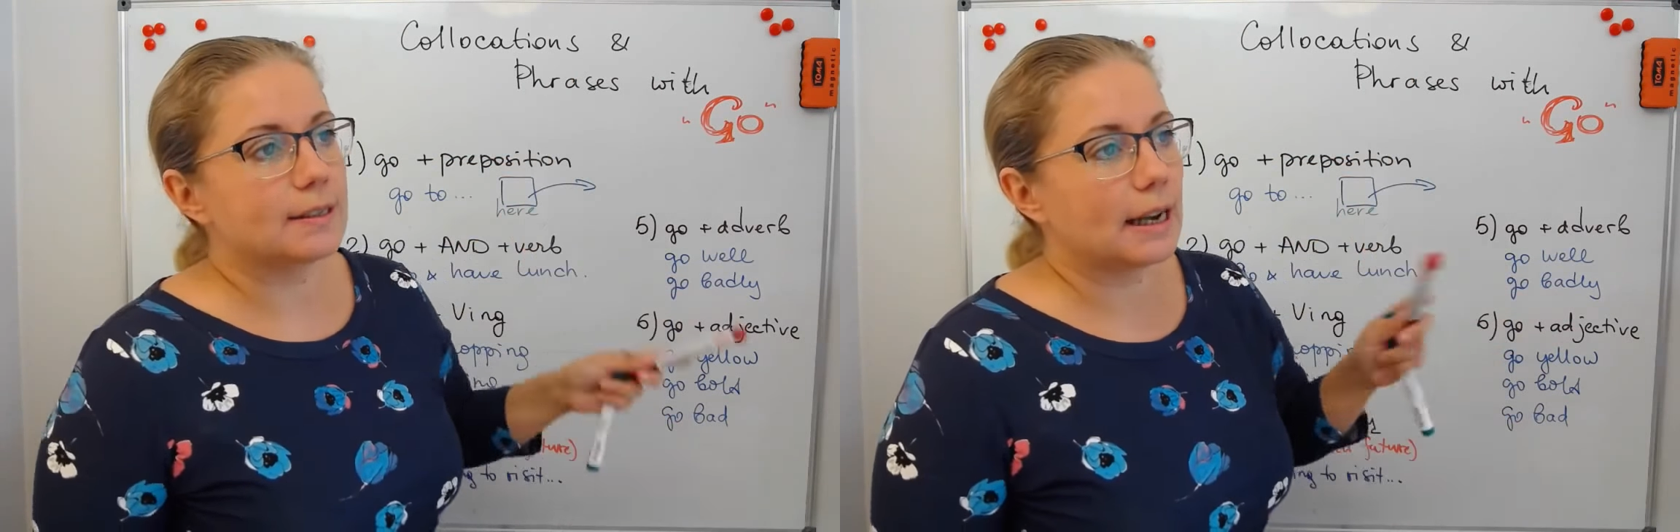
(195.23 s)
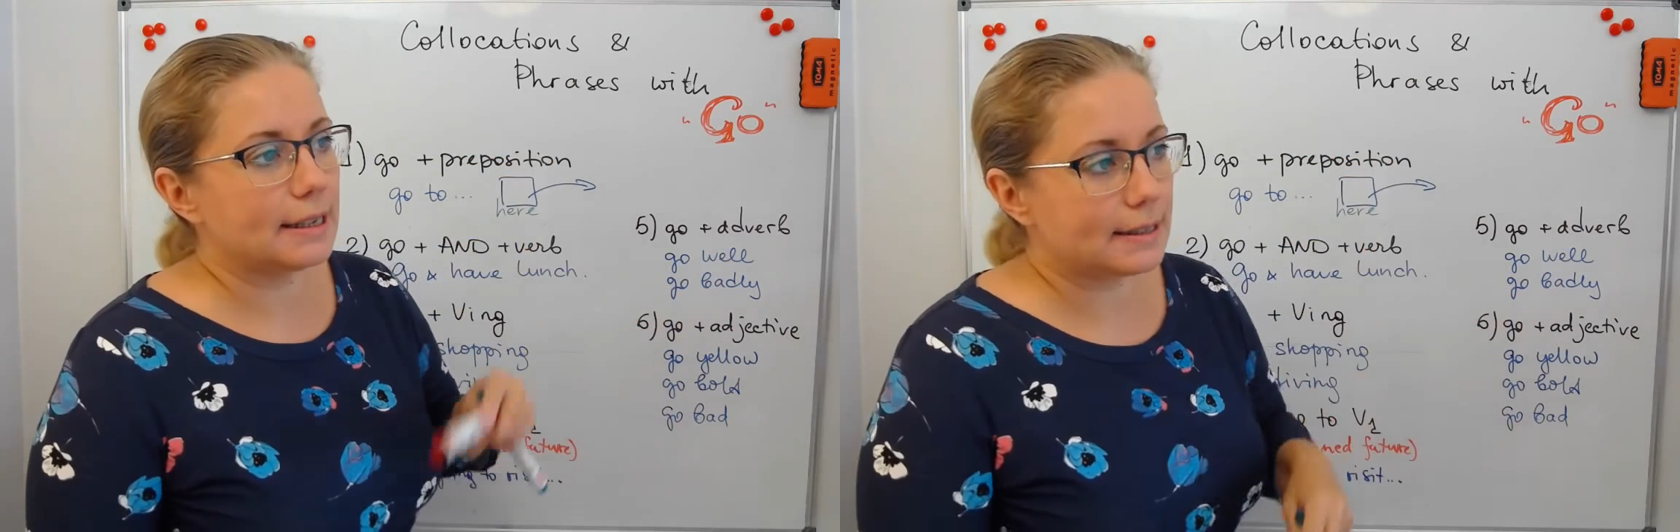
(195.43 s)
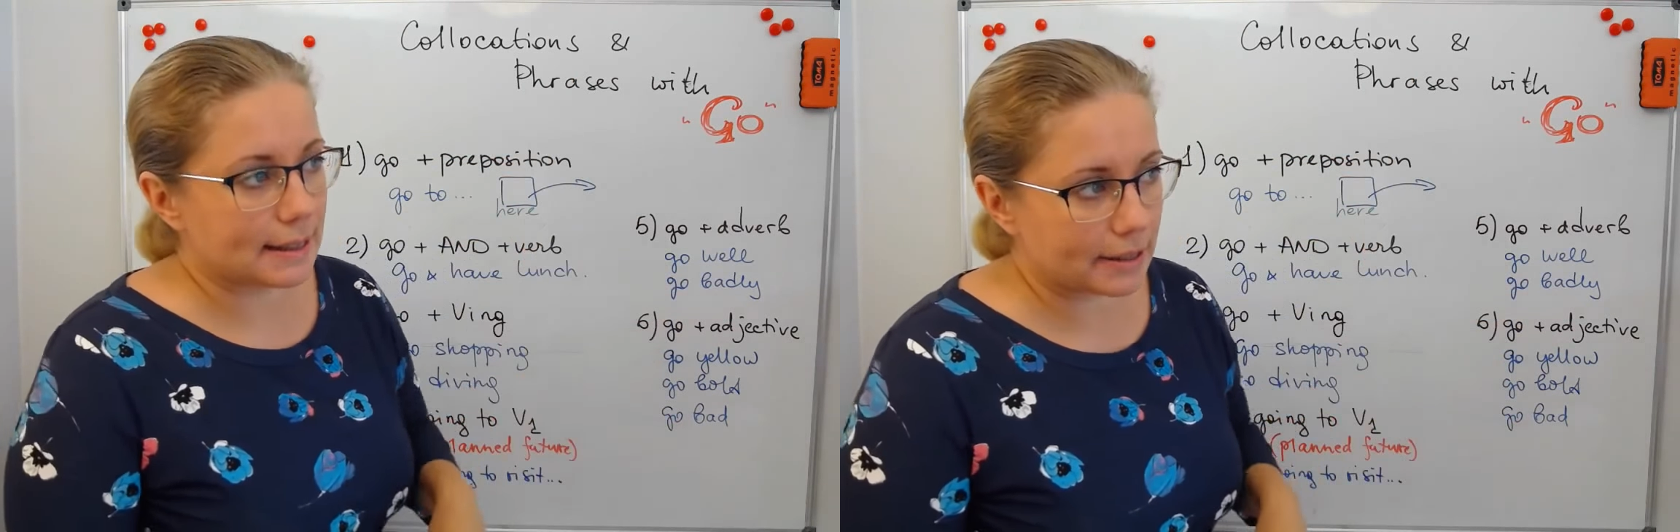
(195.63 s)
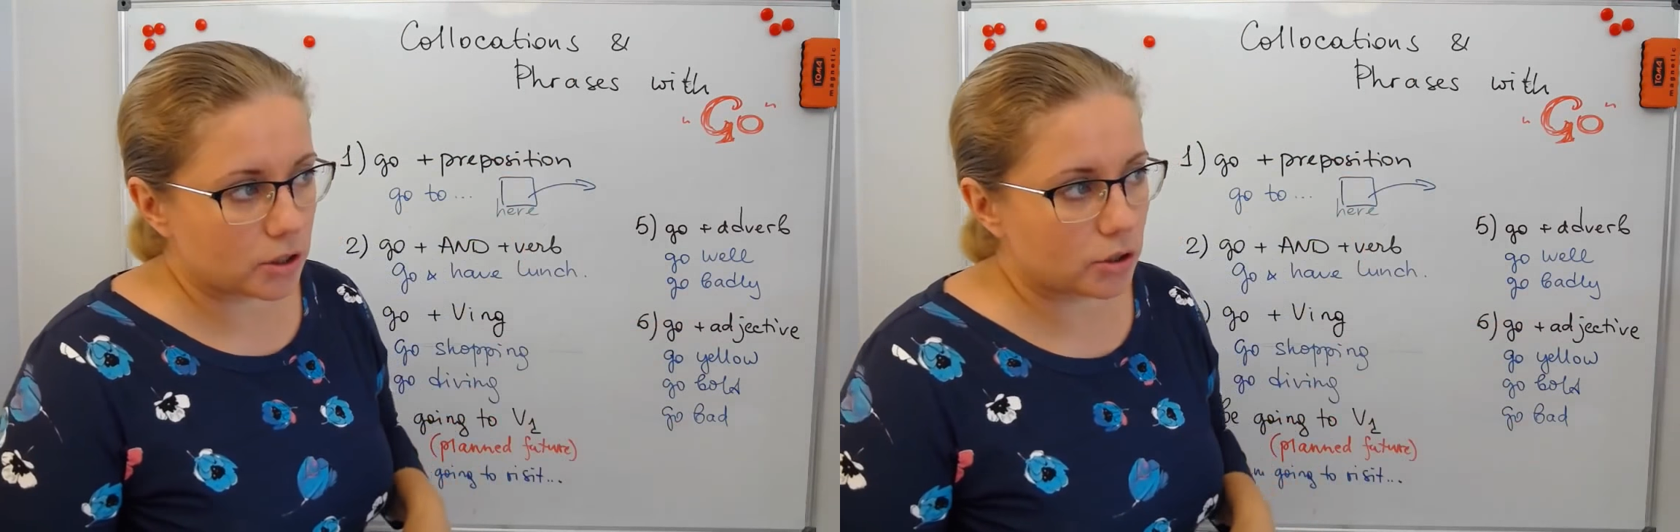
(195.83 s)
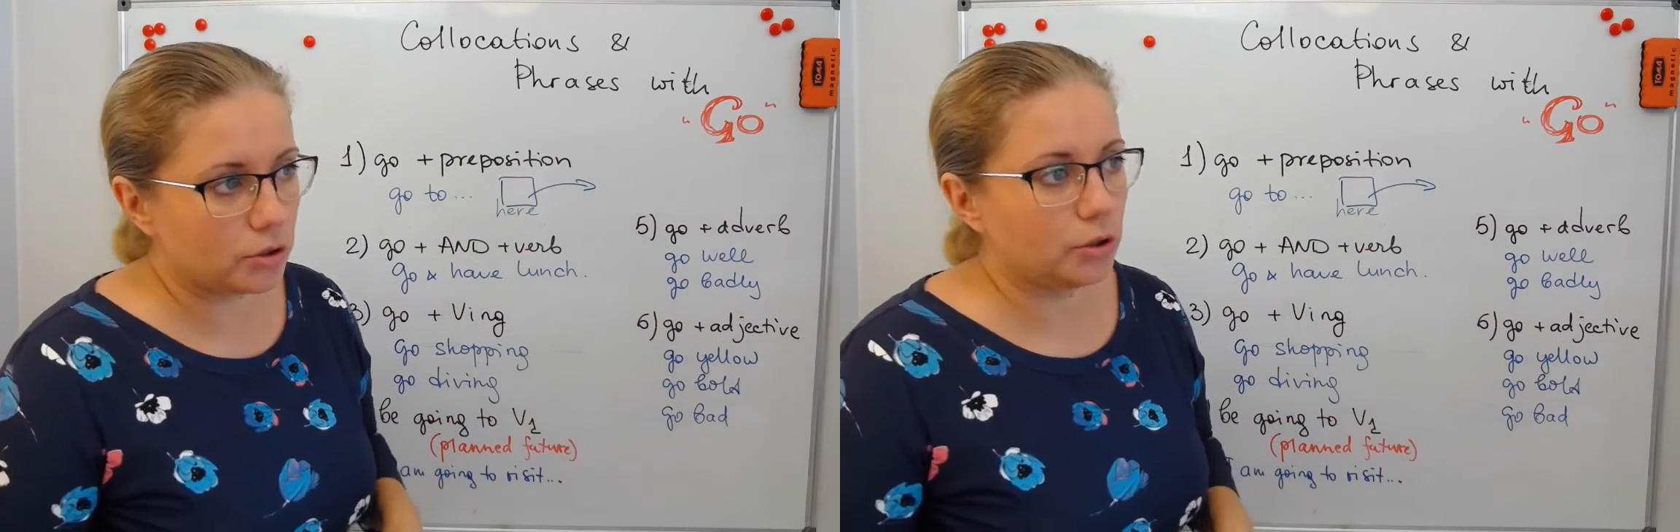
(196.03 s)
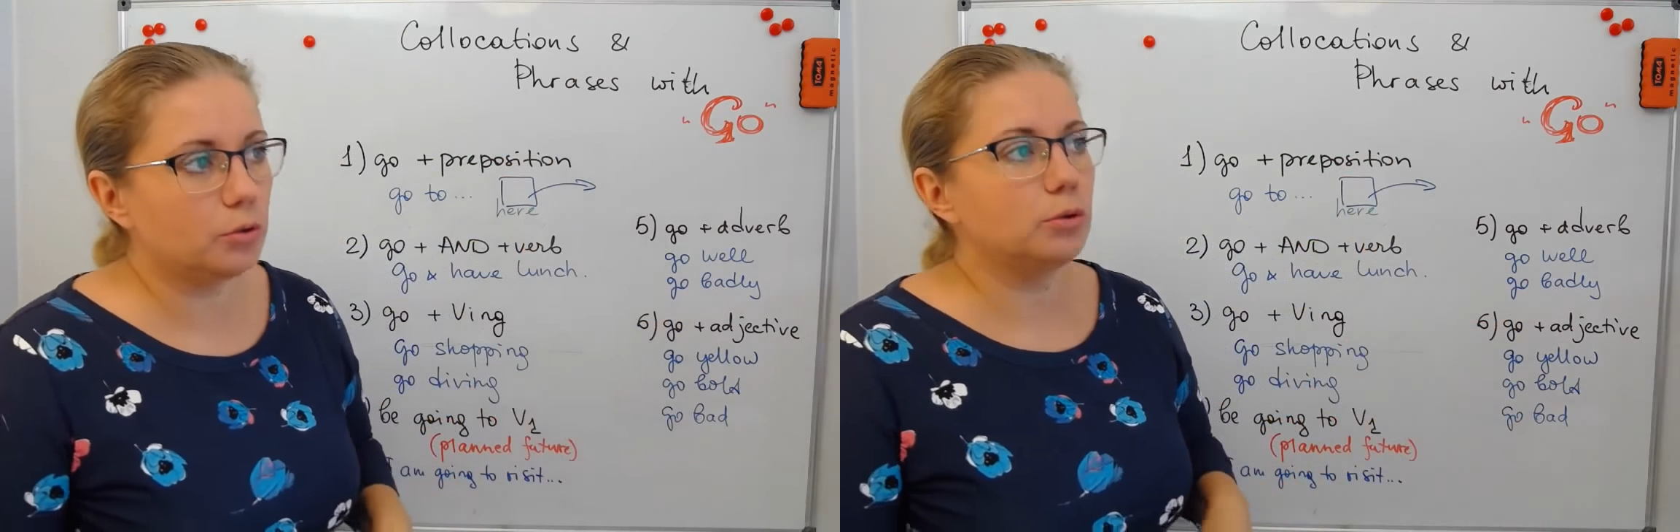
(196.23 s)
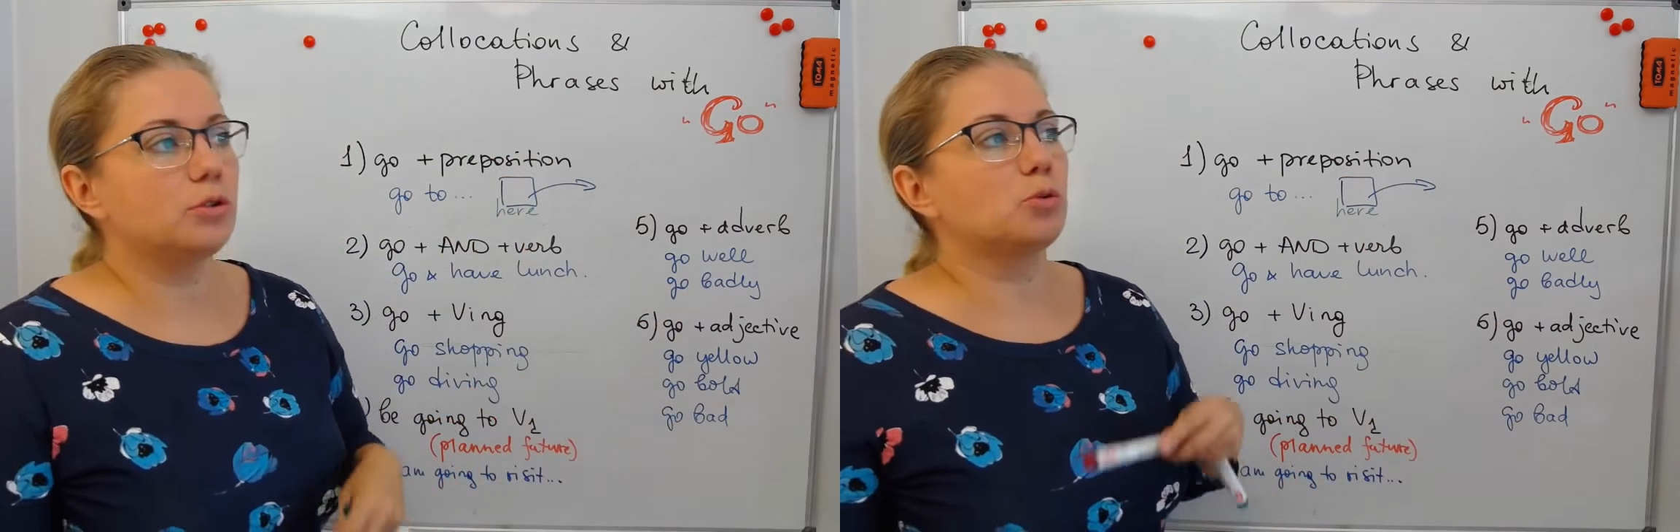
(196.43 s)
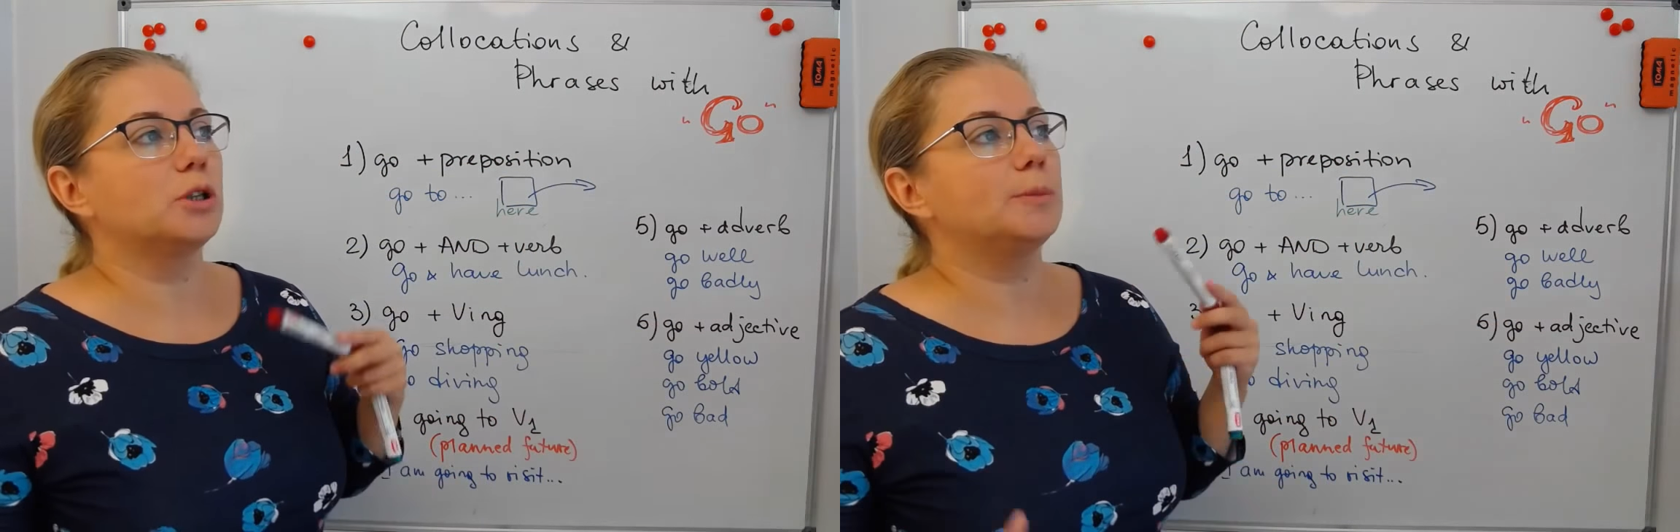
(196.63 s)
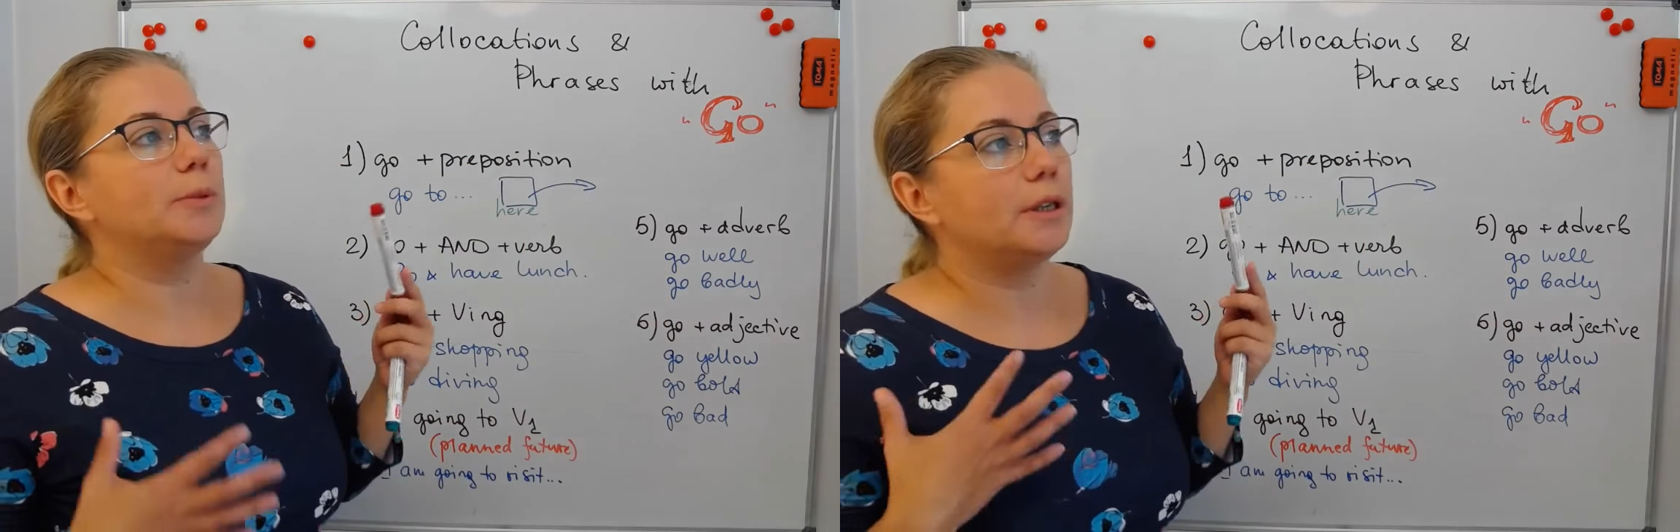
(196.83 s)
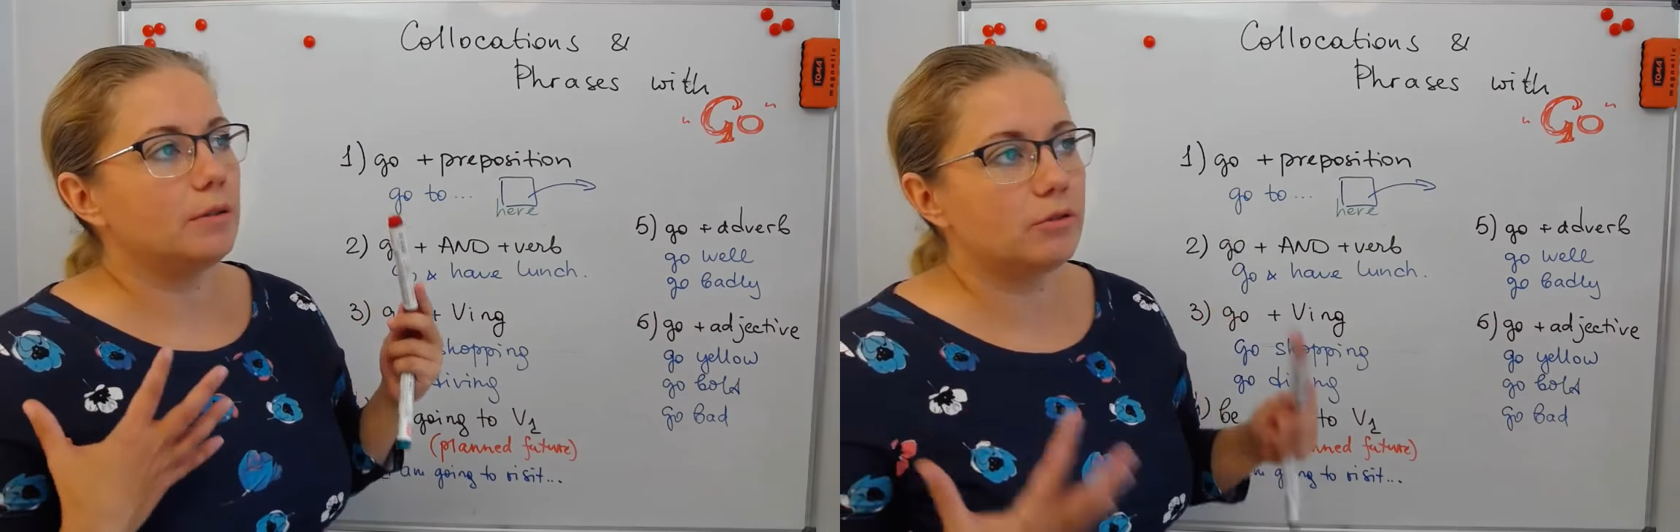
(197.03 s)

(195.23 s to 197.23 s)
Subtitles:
I said to you it will be